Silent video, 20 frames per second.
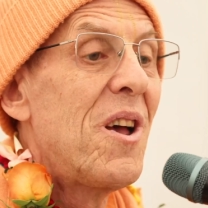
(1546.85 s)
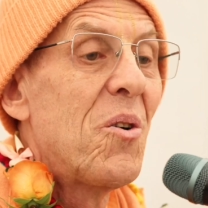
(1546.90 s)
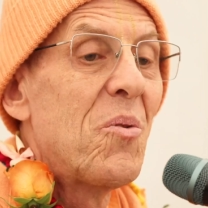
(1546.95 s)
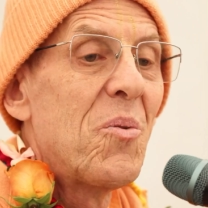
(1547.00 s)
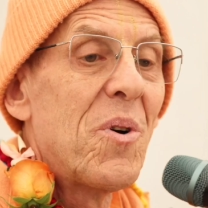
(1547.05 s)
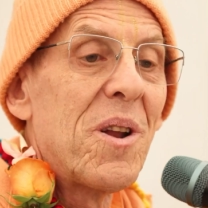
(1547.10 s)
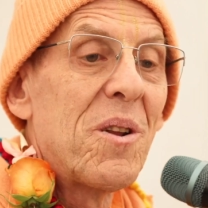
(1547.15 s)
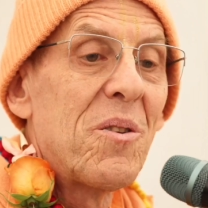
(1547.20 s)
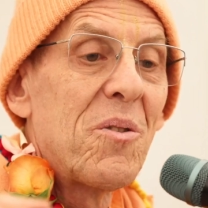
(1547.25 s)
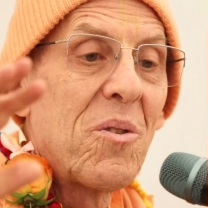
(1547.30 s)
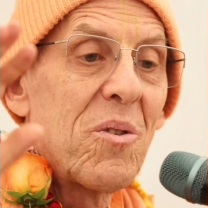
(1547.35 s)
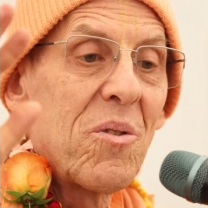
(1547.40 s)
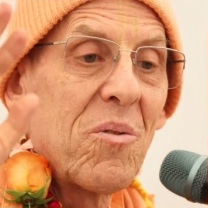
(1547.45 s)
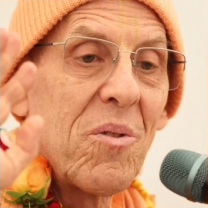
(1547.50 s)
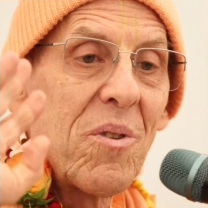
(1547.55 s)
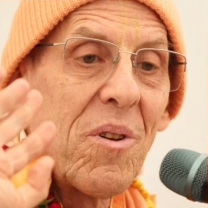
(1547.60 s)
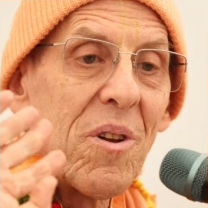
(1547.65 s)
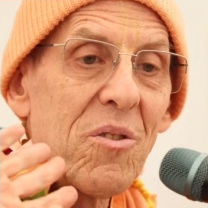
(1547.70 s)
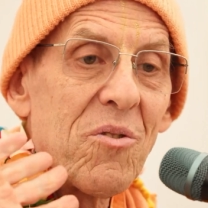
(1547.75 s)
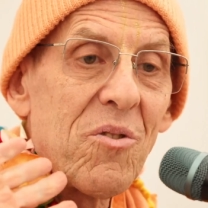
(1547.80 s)
when
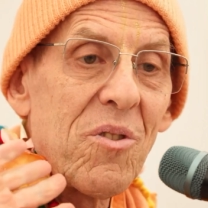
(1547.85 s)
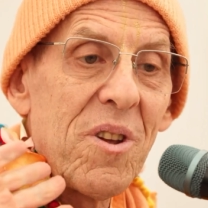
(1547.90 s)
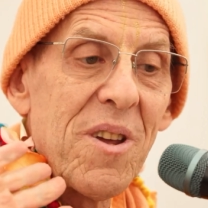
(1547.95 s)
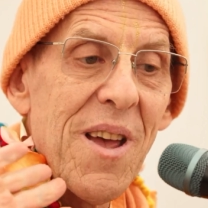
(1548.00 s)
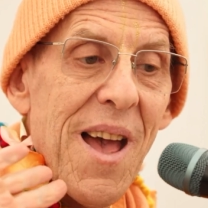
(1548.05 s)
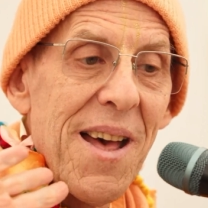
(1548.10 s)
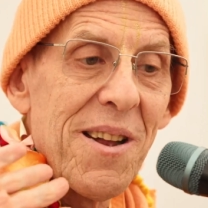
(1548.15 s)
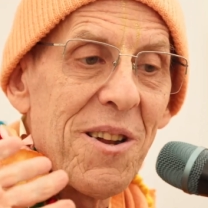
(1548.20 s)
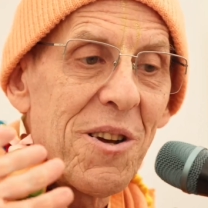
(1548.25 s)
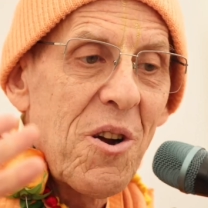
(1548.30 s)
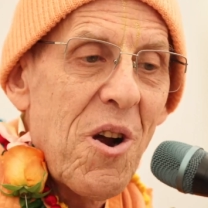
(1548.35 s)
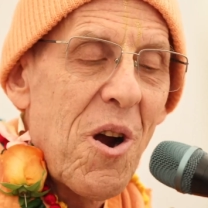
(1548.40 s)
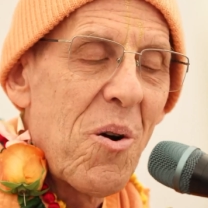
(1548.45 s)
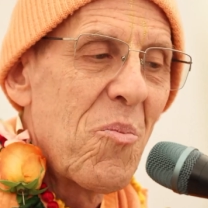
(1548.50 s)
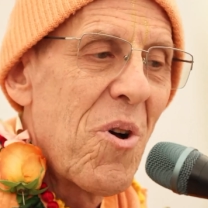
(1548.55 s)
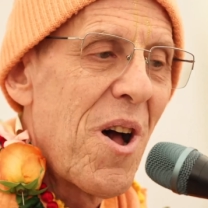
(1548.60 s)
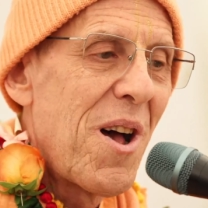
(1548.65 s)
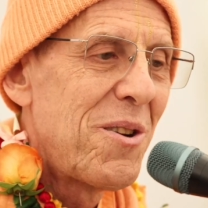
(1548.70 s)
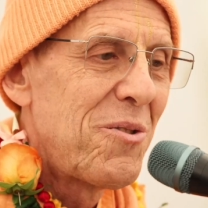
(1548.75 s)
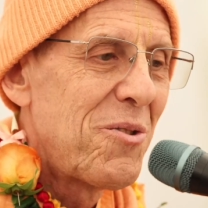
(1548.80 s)
jnana
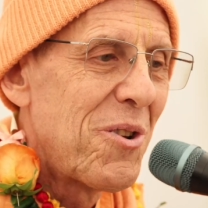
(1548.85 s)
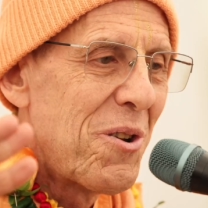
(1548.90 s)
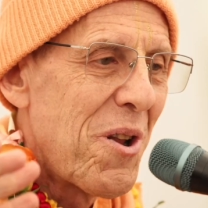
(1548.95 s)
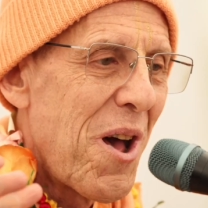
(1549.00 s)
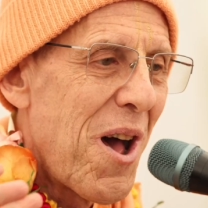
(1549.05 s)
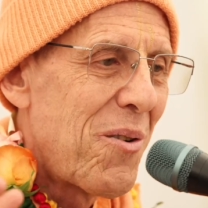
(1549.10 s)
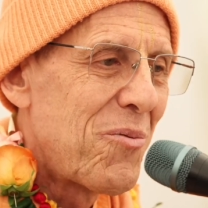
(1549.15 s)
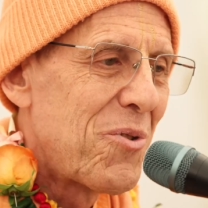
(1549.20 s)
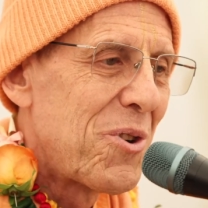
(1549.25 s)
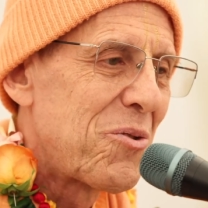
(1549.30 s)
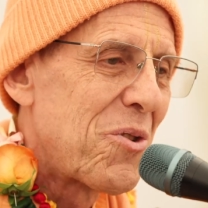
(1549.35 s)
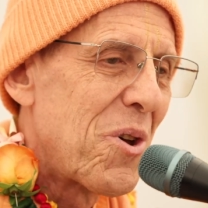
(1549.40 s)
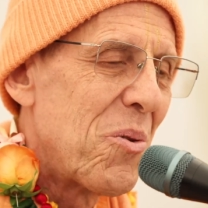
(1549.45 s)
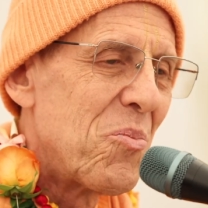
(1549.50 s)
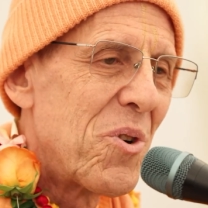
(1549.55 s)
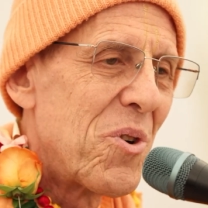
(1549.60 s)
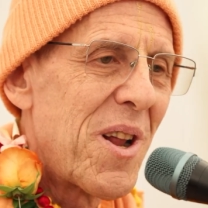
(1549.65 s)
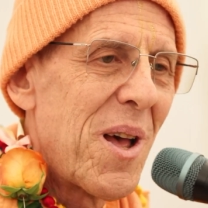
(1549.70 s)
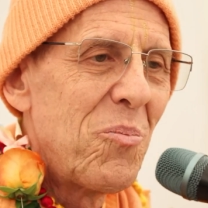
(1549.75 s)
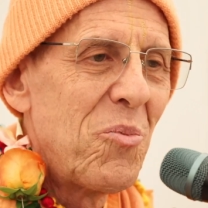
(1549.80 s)
karmadya navritam,
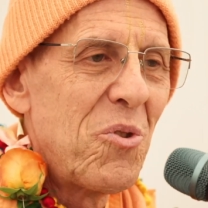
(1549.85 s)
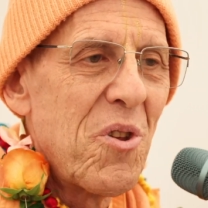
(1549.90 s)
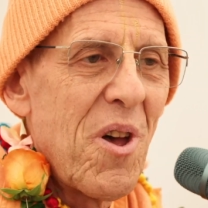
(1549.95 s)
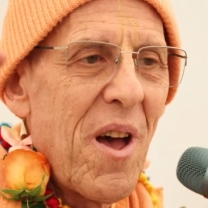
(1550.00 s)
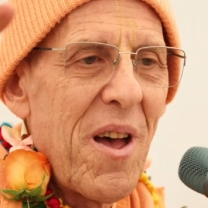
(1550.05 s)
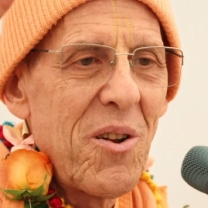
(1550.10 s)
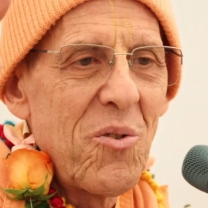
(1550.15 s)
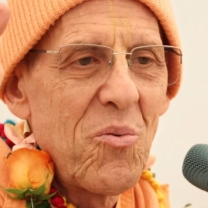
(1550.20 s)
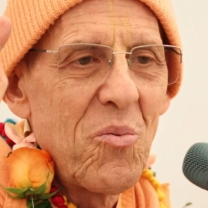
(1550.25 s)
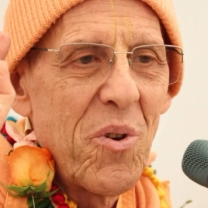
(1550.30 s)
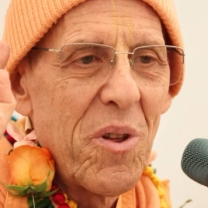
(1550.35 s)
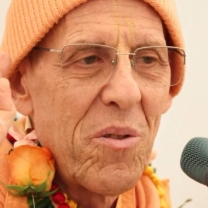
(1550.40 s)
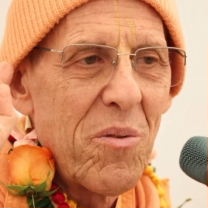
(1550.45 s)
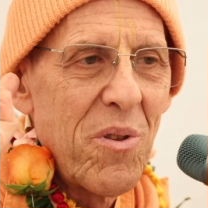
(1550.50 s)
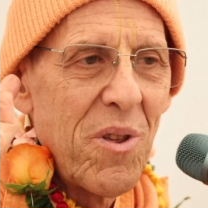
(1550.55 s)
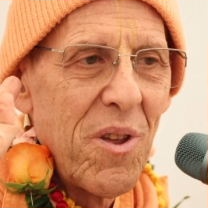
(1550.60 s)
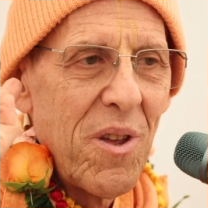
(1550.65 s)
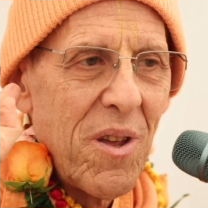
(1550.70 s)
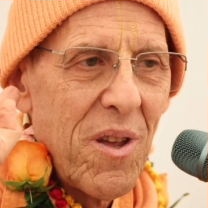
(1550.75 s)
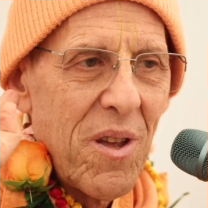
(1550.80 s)
when I'm done with
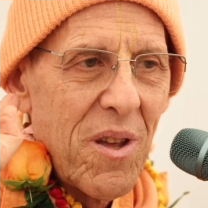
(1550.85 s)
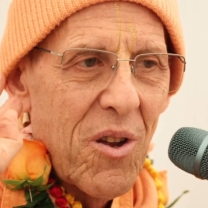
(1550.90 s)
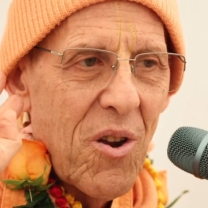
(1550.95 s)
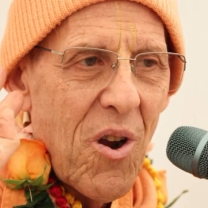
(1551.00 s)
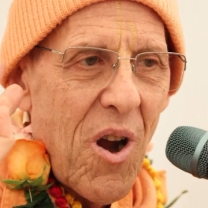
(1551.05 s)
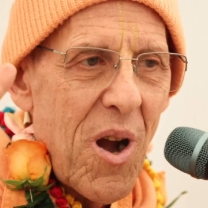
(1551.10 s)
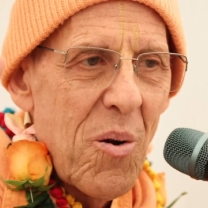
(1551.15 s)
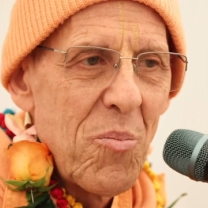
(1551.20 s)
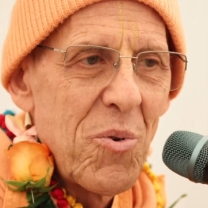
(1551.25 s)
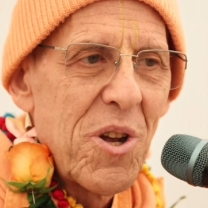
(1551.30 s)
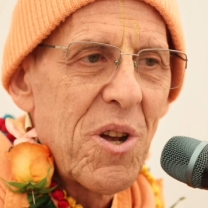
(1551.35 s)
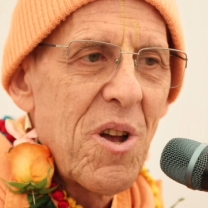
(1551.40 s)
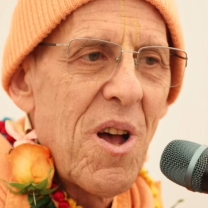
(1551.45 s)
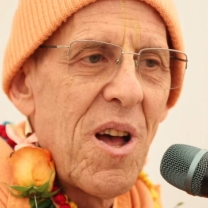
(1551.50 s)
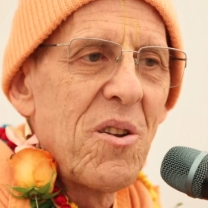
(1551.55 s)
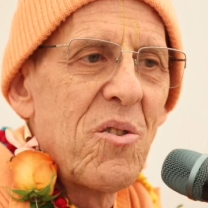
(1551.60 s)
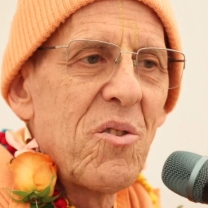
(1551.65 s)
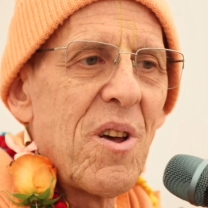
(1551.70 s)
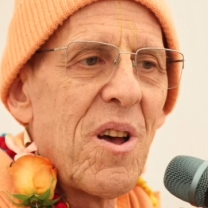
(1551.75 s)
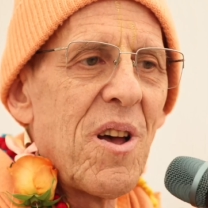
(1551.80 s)
karma
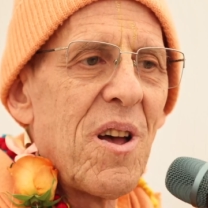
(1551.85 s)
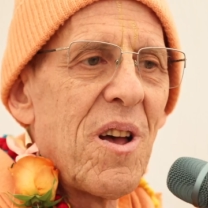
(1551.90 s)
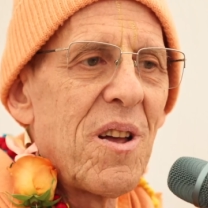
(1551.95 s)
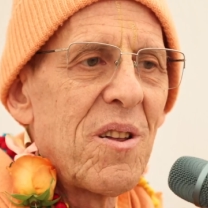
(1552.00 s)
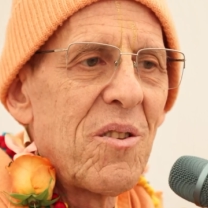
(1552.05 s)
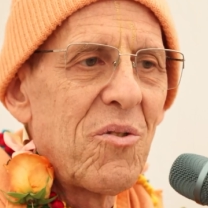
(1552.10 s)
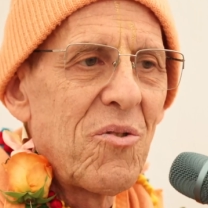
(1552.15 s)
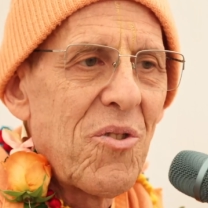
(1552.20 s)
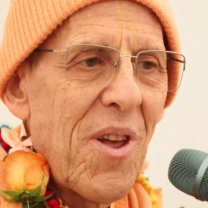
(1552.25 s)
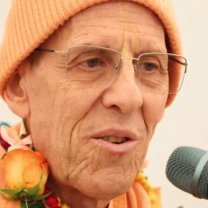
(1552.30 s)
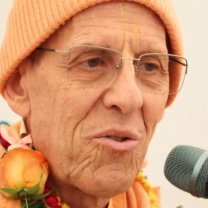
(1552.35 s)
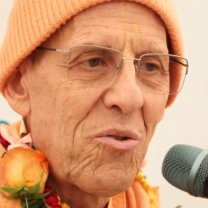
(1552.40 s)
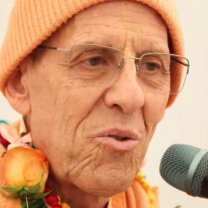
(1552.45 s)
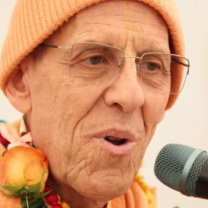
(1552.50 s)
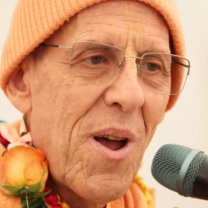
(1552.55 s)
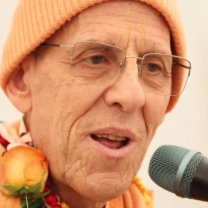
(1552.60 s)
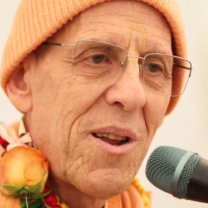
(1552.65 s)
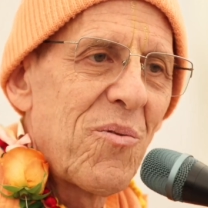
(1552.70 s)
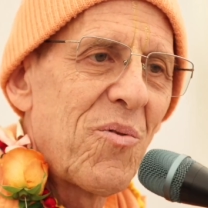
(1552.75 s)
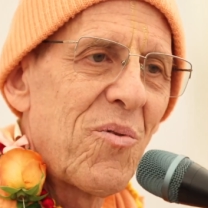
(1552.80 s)
kanda, sense
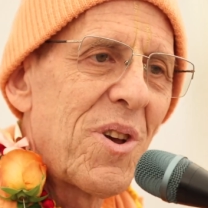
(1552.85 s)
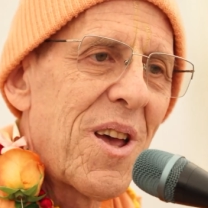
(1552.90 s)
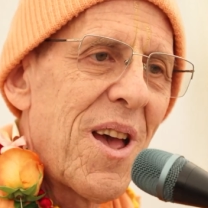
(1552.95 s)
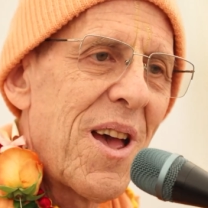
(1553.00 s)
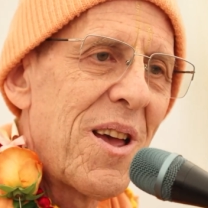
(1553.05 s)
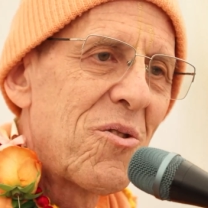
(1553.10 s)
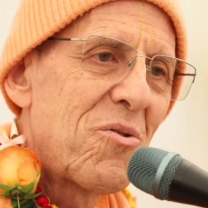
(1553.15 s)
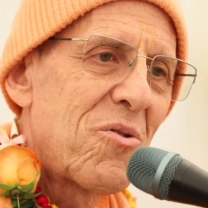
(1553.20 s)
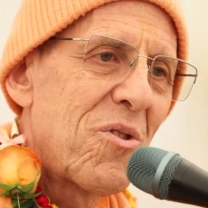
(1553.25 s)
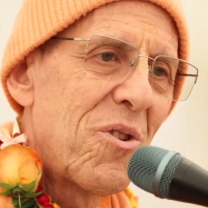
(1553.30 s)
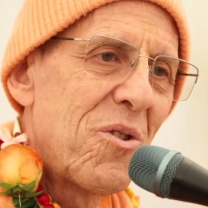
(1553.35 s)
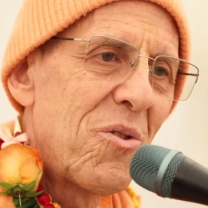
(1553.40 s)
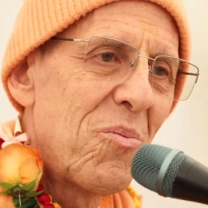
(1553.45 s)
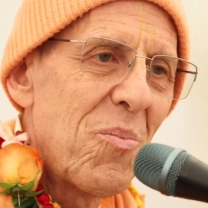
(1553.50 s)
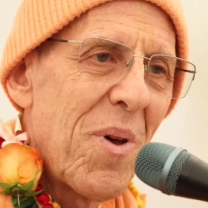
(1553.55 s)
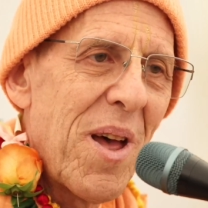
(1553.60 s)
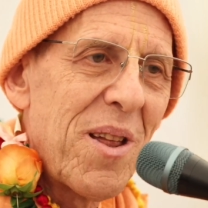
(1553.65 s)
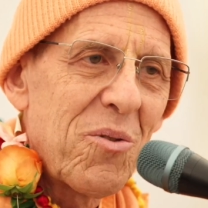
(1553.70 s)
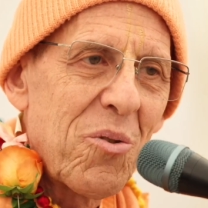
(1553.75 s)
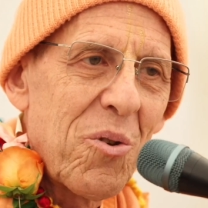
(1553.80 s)
gratification,
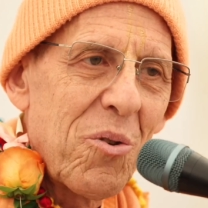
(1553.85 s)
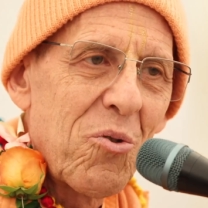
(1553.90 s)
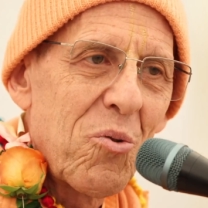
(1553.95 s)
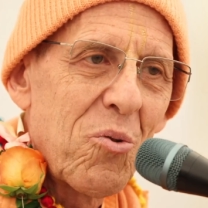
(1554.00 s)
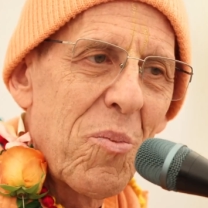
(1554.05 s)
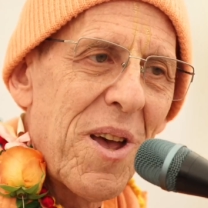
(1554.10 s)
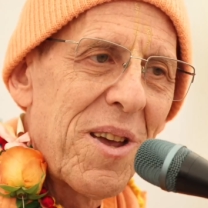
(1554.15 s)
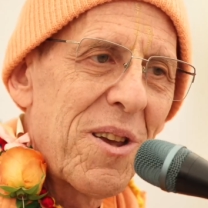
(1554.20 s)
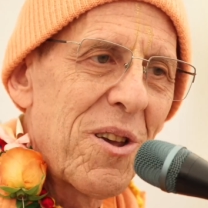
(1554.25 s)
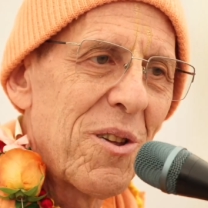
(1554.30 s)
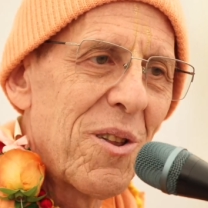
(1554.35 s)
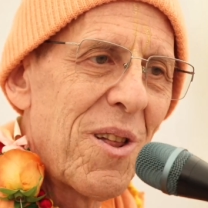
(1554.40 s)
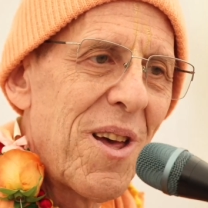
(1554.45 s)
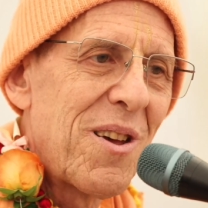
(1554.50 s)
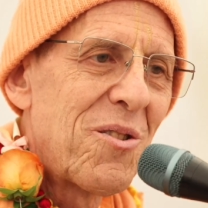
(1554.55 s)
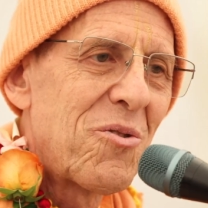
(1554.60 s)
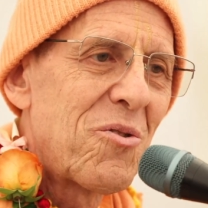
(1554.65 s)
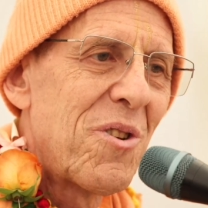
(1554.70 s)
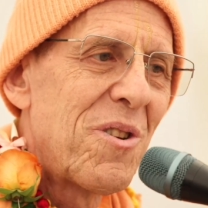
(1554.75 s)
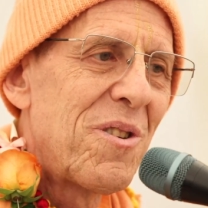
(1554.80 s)
mental
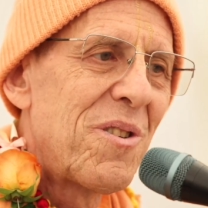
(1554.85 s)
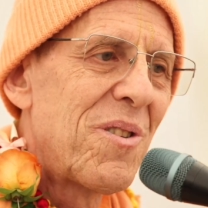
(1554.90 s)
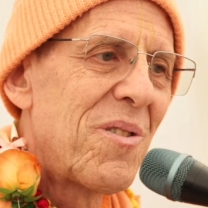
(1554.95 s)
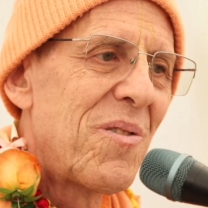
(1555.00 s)
speculation,